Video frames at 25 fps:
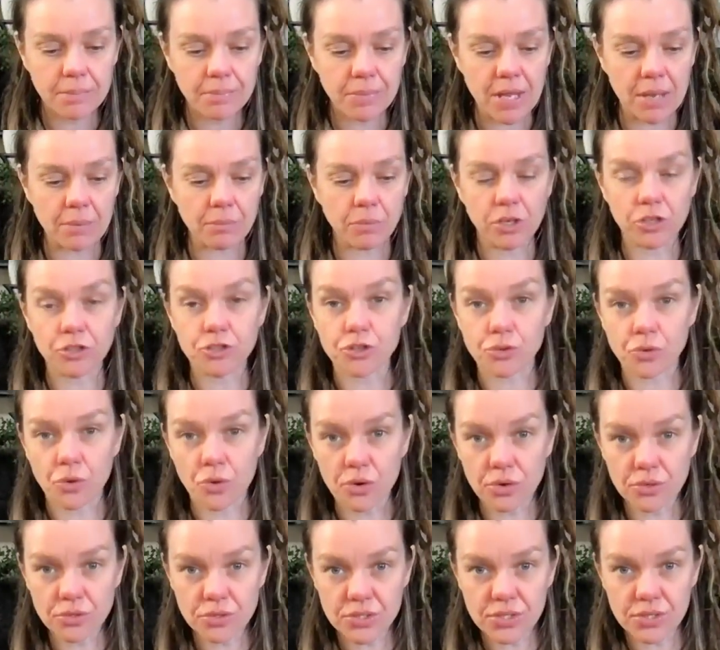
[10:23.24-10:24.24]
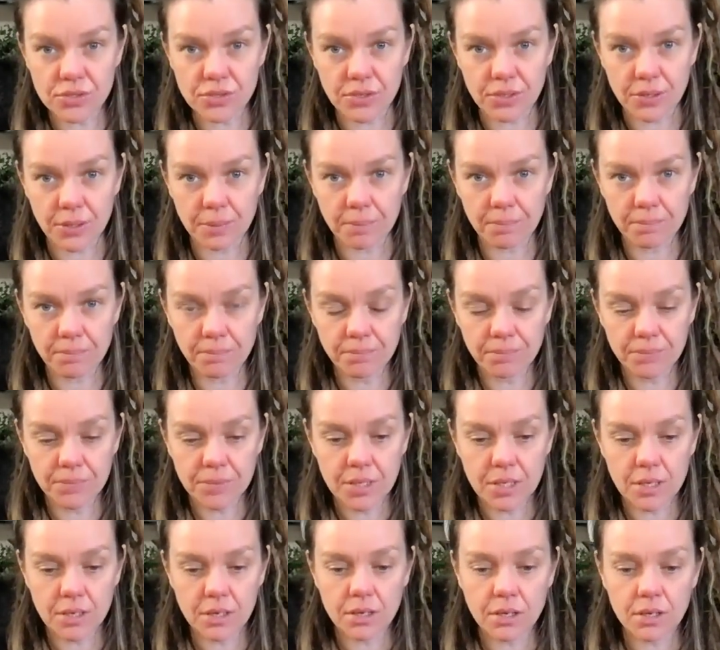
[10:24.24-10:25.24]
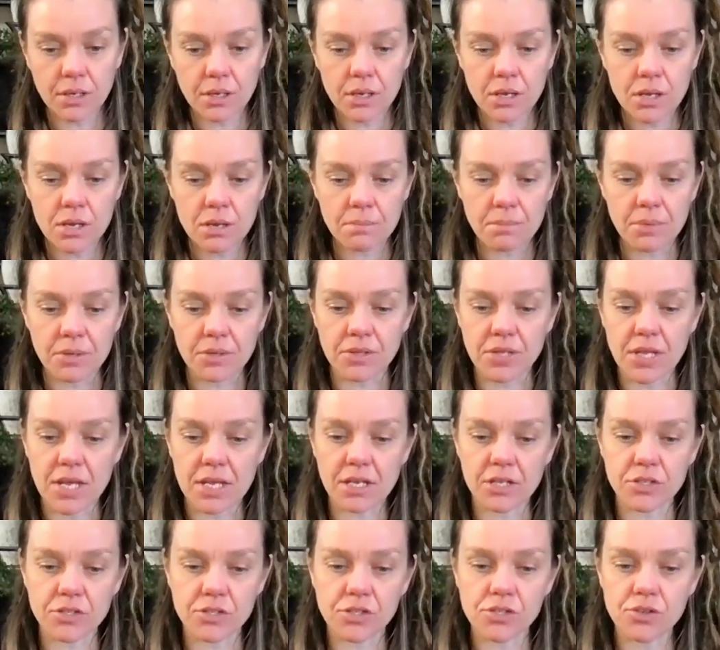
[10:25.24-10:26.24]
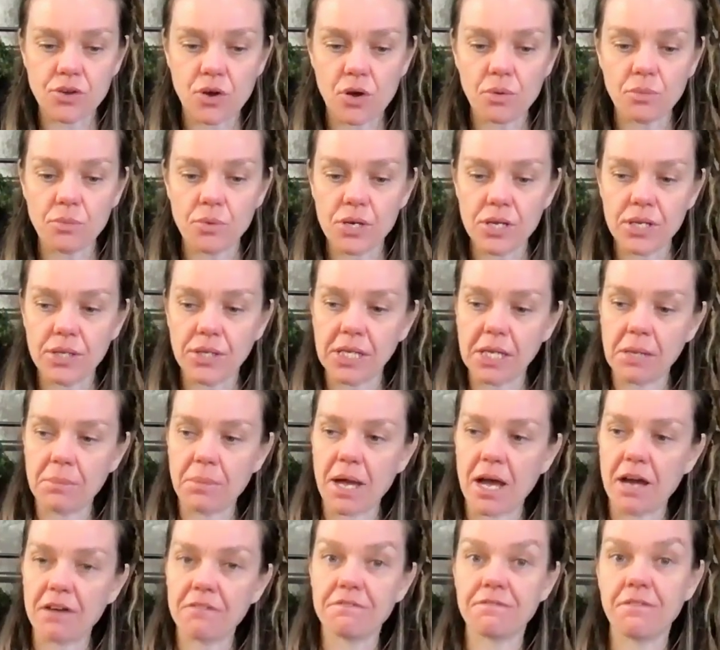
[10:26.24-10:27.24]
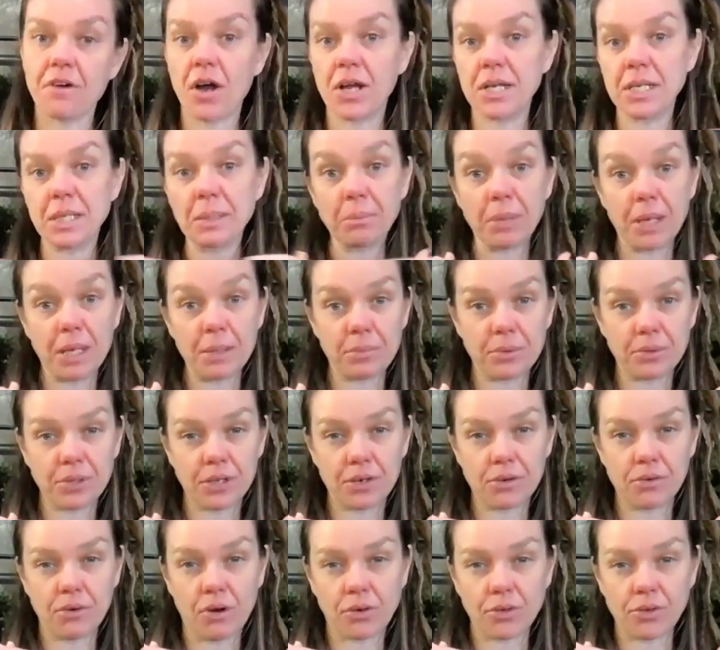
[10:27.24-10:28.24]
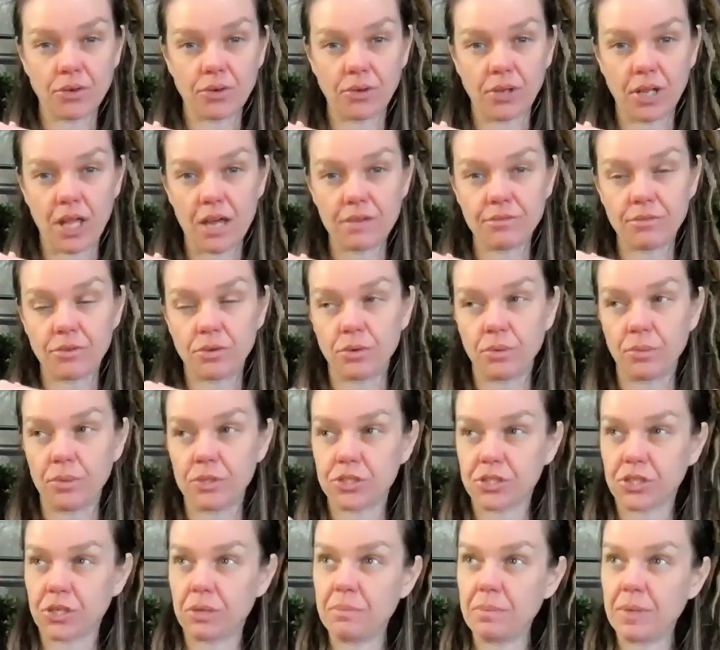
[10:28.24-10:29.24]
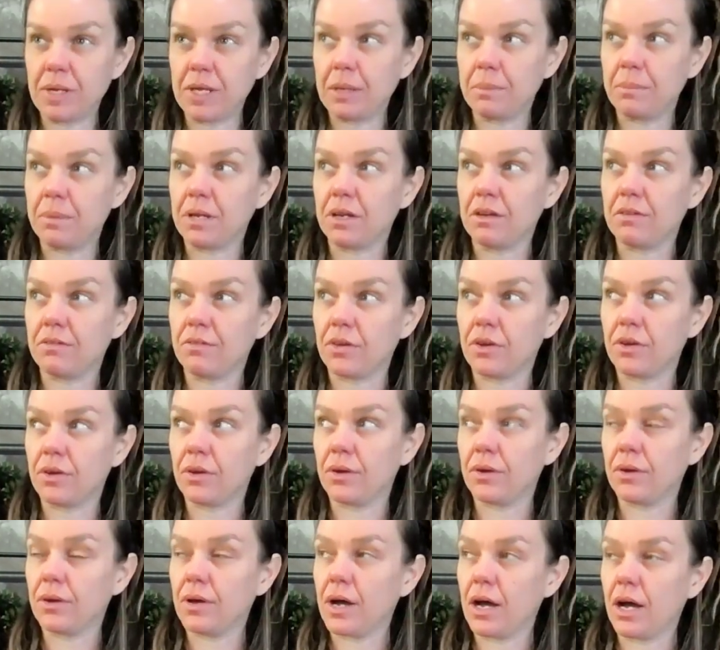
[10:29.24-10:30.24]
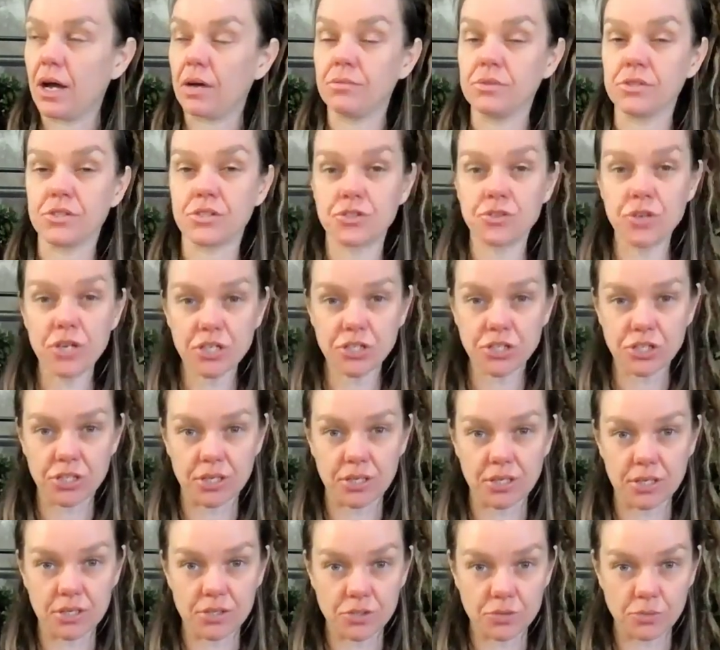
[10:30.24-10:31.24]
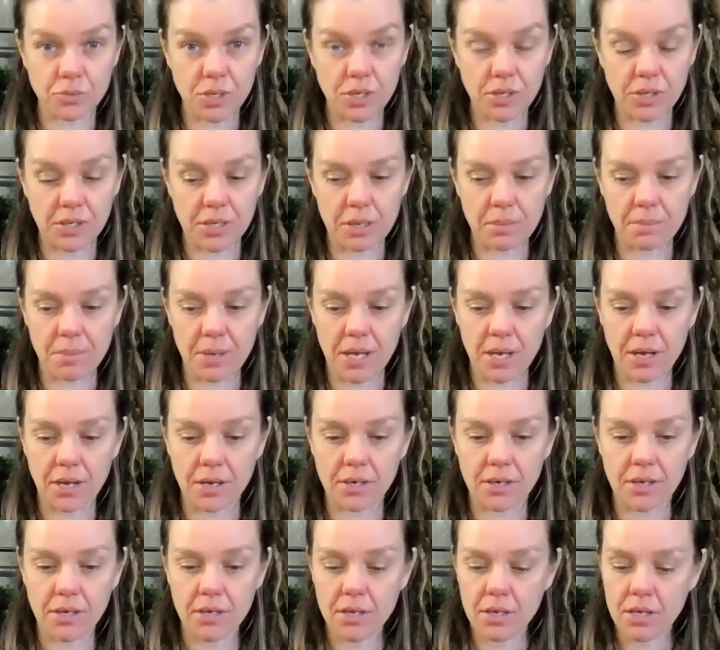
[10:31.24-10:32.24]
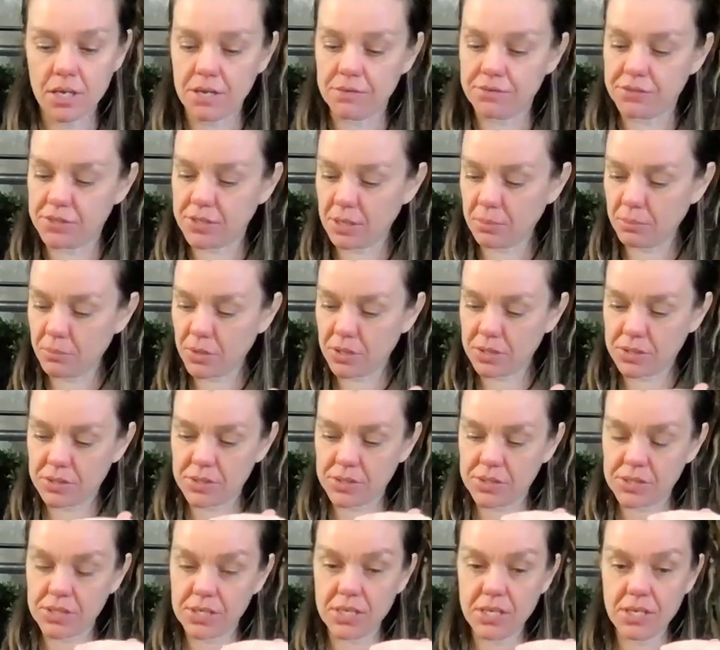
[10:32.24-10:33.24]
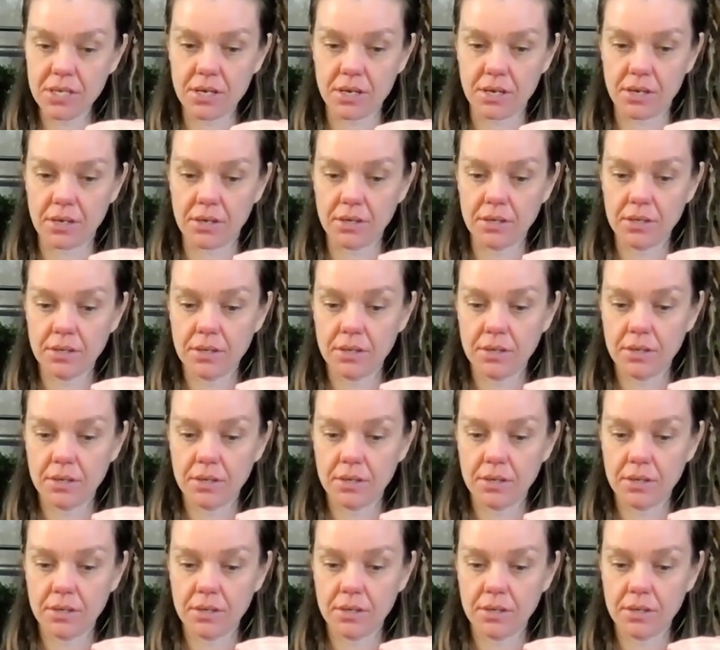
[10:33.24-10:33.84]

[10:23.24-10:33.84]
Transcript: and we're drawn to them. But then it's not really about finding people that are on your level, which can be a bit of a restriction. It's really about if someone's here,